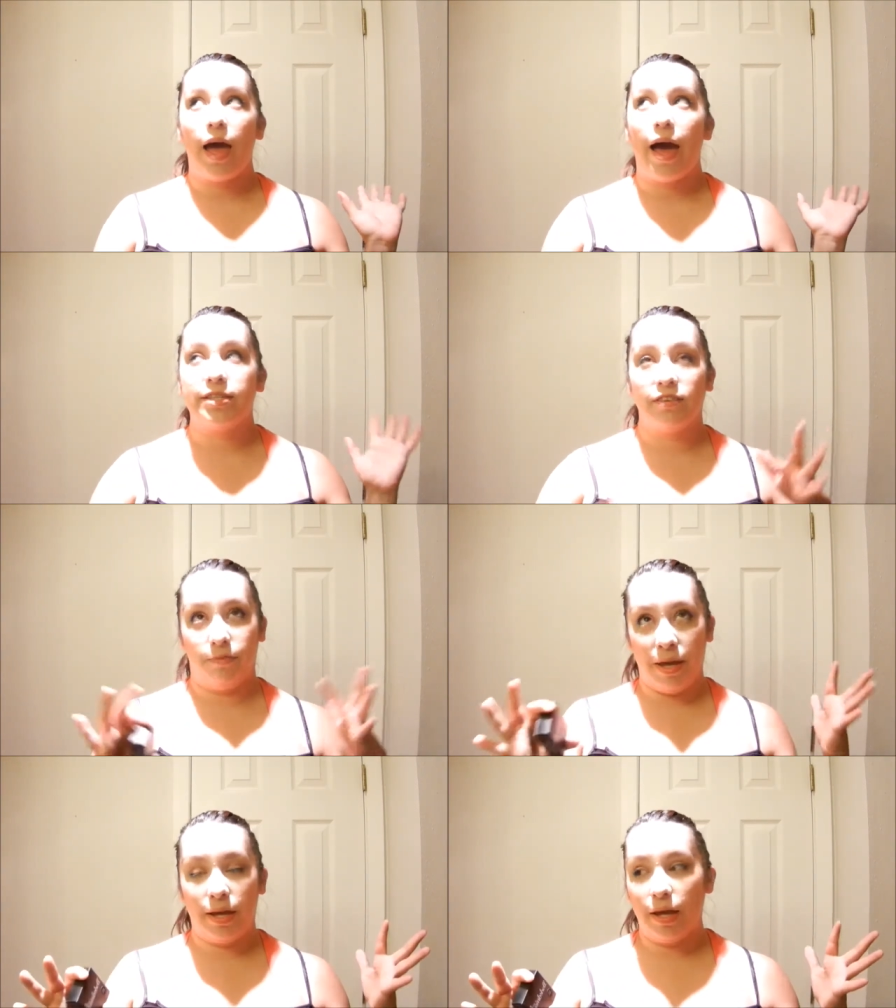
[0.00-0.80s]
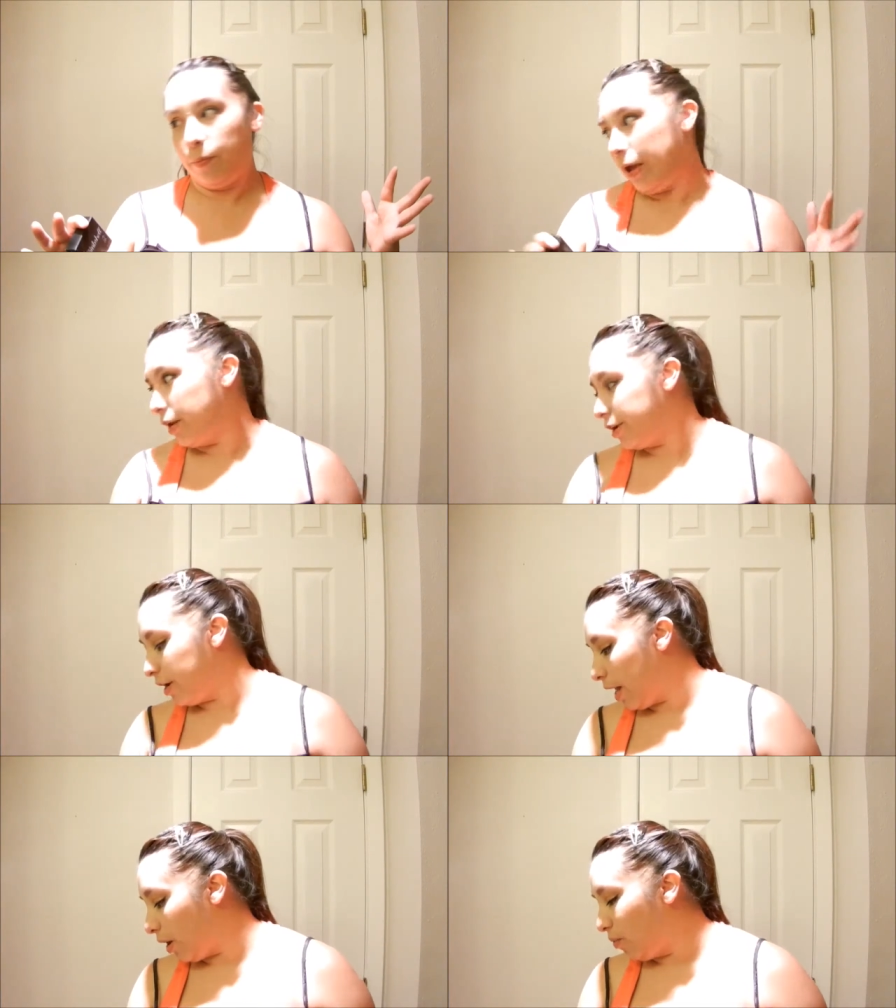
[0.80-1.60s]
as a makeup, and
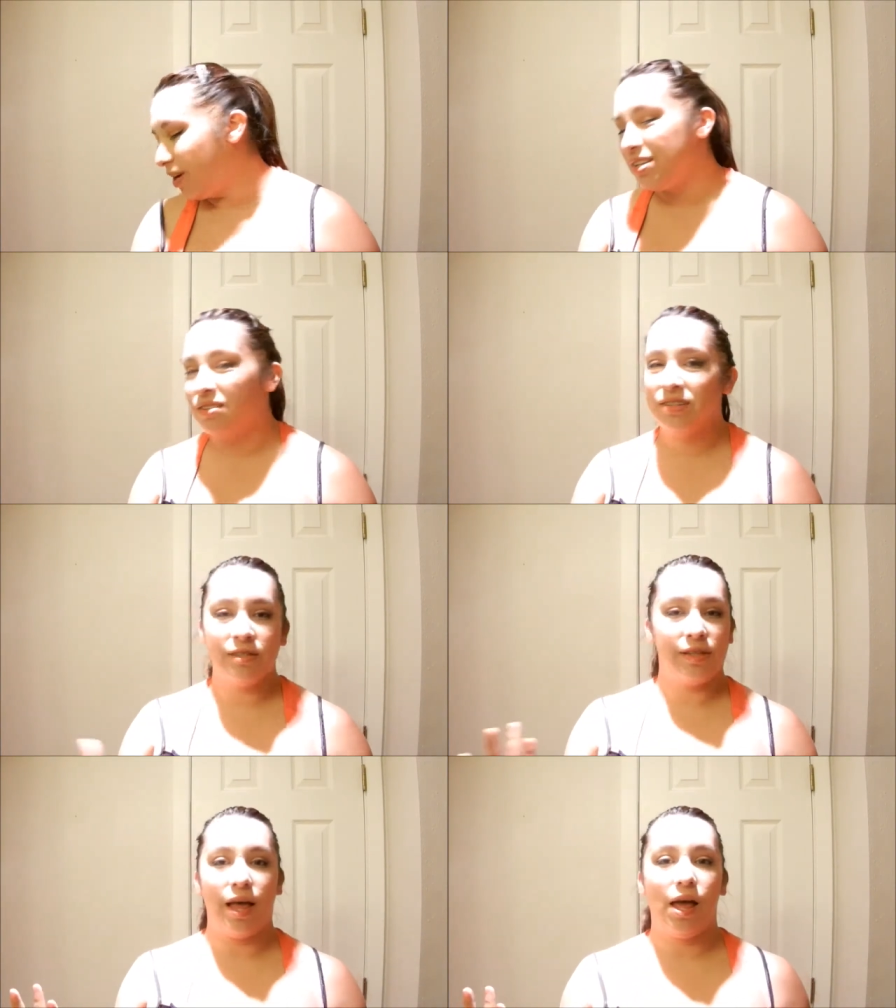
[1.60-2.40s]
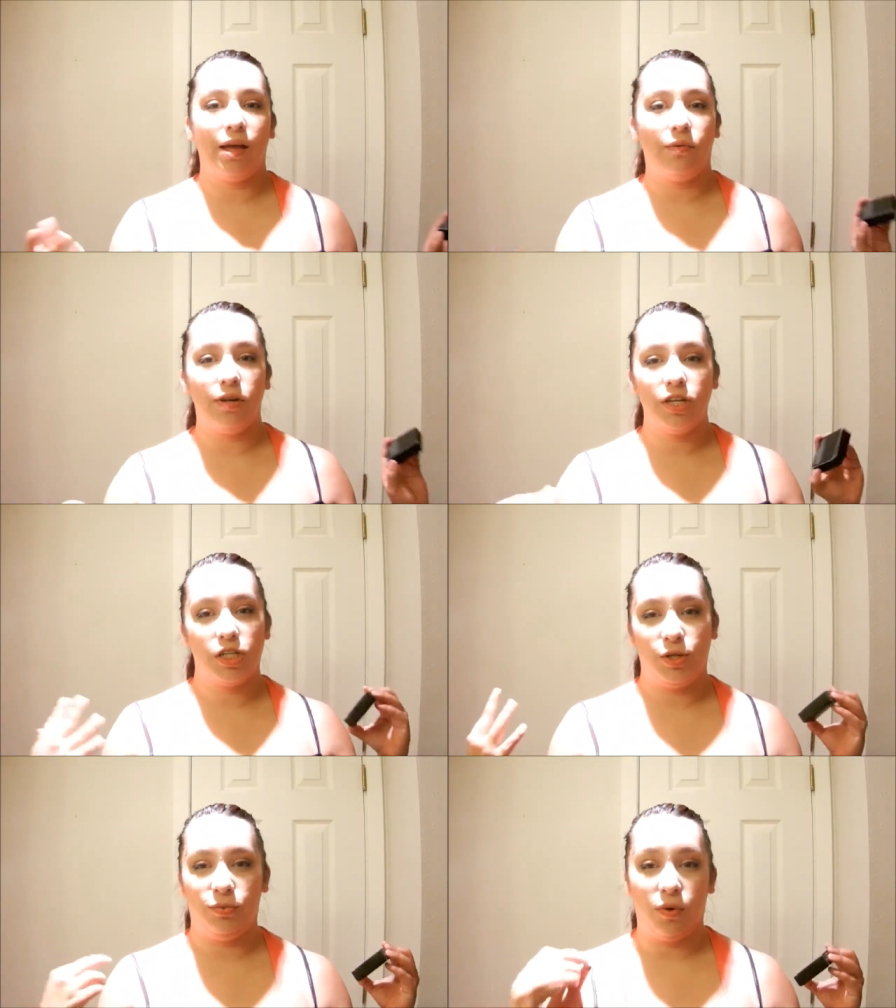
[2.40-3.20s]
you're like, what is Cindy like? What does
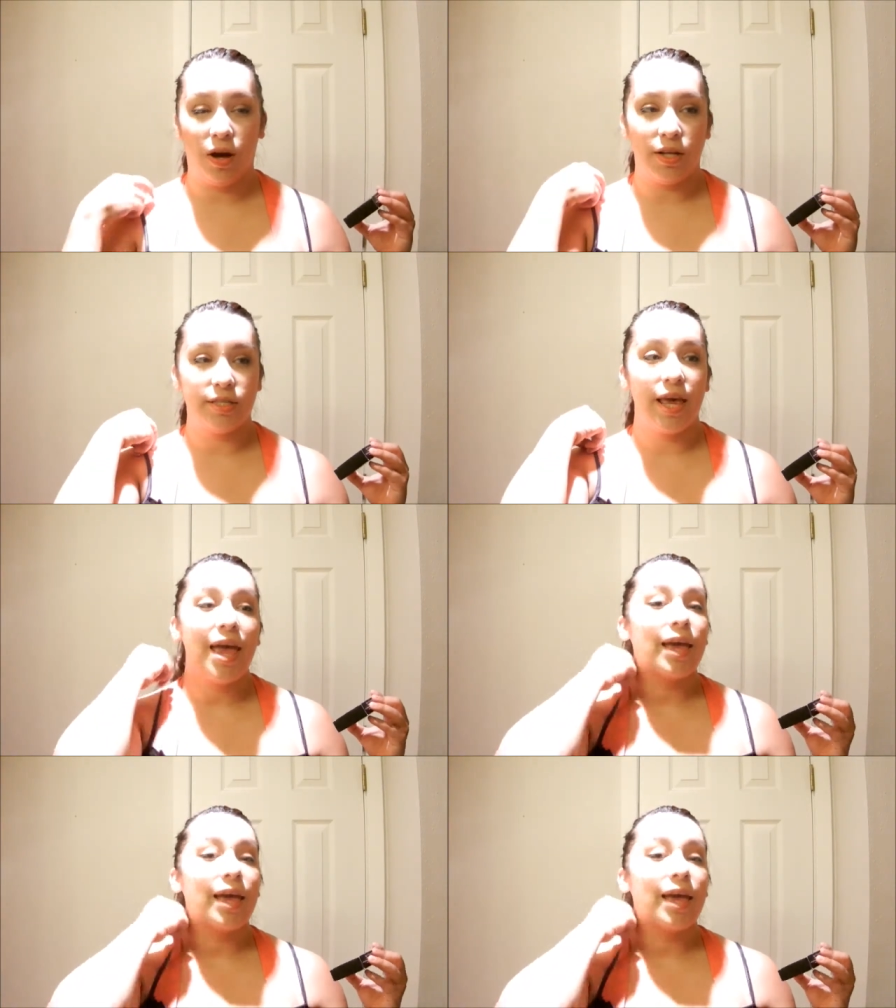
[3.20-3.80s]
she want?